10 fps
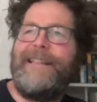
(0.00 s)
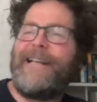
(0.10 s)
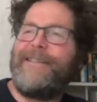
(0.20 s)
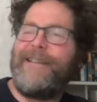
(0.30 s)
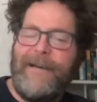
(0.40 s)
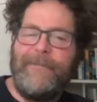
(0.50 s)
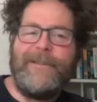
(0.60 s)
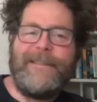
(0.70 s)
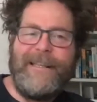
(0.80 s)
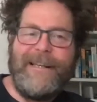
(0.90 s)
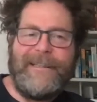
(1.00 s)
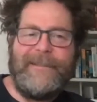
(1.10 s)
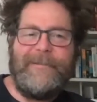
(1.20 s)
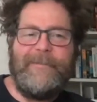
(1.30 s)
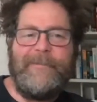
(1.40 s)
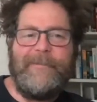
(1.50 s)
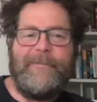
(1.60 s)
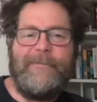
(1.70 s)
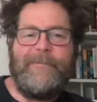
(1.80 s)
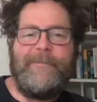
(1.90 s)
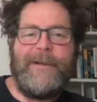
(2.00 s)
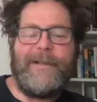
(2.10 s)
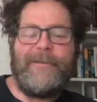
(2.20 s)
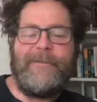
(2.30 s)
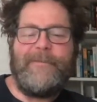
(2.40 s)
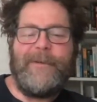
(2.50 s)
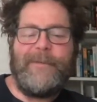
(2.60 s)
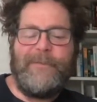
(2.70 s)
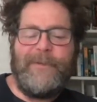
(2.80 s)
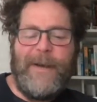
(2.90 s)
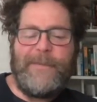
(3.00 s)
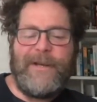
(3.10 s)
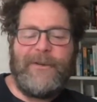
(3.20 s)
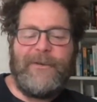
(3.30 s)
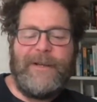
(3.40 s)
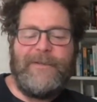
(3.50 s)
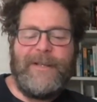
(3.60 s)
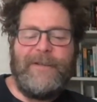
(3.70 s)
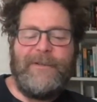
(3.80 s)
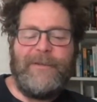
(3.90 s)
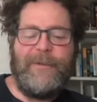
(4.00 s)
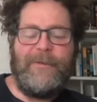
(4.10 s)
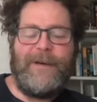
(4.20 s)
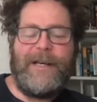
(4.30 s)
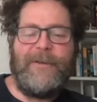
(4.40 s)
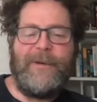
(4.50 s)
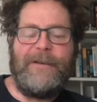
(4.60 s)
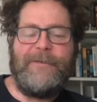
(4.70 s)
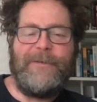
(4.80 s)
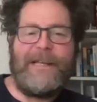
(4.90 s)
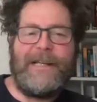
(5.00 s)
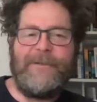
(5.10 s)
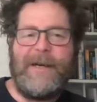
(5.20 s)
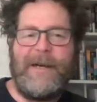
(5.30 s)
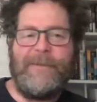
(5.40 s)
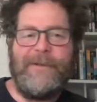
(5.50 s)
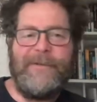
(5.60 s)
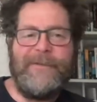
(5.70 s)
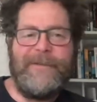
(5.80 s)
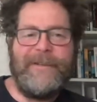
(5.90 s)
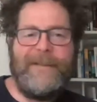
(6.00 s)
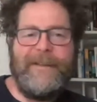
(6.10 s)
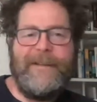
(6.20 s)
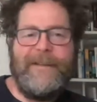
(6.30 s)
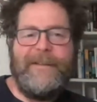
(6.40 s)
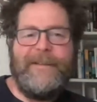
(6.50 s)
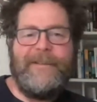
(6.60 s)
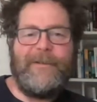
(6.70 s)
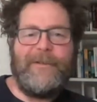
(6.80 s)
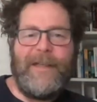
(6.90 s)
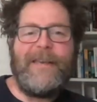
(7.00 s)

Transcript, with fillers: that time will tell. But but perhaps our creativity will find a way for that to happen. So